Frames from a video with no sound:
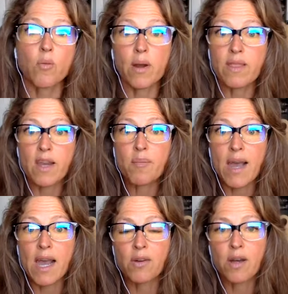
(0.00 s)
what their
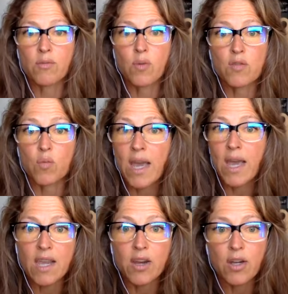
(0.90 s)
background was, why
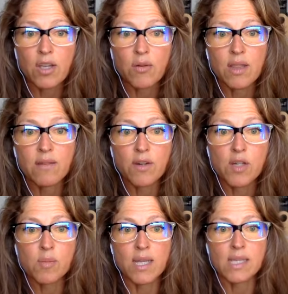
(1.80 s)
they hurt you in the
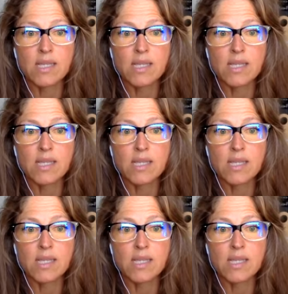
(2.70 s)
first place